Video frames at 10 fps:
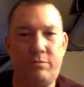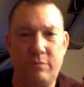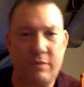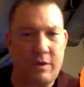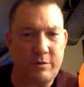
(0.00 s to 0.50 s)

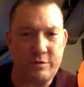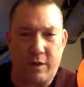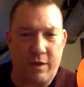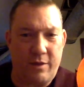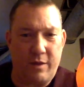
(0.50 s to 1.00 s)
there was,
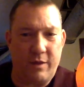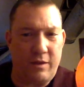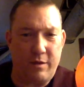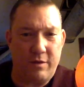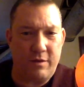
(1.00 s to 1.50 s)
and
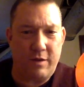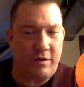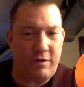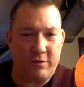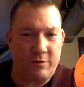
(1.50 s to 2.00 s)
then they
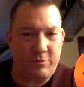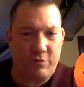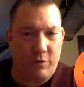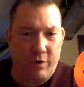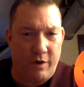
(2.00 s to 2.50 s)
tell you some
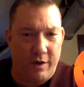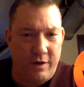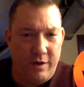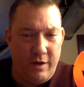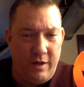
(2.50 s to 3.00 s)
story
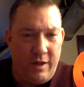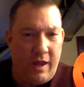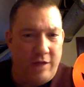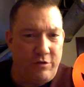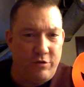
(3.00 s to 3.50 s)

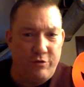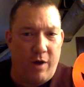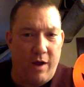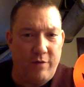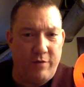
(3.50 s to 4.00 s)
as you're
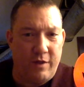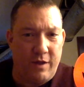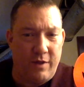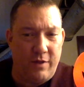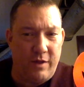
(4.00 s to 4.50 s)
driving,
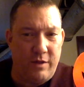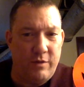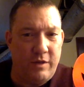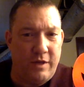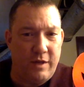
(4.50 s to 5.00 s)
and then you
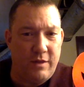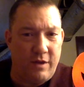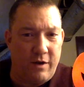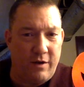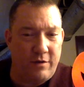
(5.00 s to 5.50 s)
would get
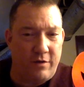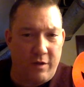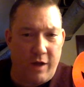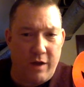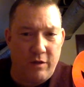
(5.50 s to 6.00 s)
there, and it's all
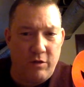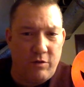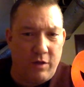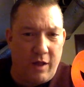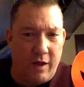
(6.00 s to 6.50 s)
kind of
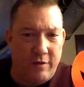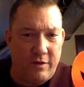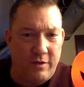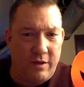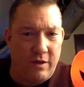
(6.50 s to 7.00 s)
localized
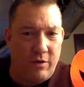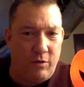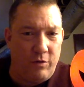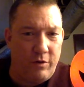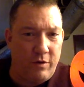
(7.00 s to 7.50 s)
in the
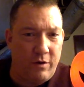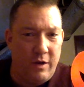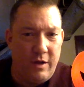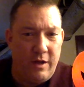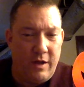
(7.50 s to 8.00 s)
older
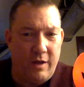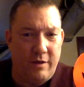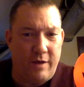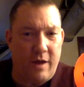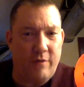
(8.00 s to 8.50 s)

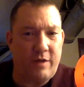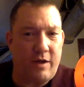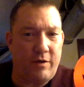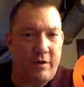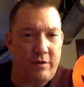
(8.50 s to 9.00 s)

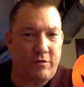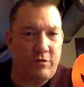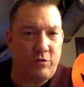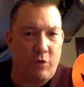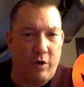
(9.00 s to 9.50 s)
downtown
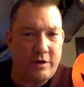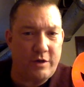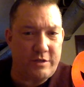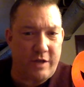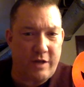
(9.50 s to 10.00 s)
historic
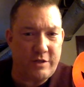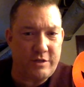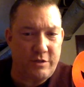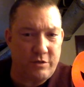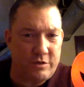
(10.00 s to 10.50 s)

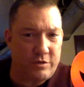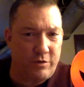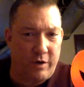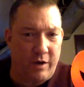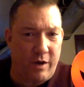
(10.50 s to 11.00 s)

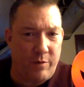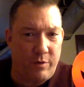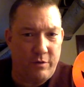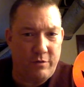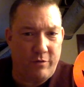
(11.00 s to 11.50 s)

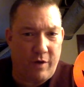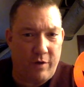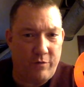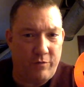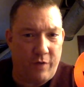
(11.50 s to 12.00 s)
neighborhoods of
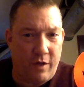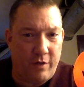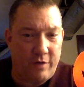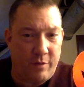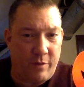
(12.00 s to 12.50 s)
Idaho Falls,
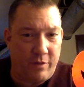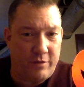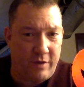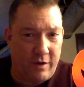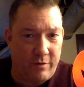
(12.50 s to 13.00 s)
down by the
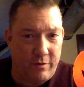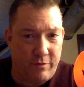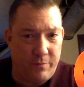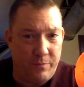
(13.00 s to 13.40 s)
Snake River.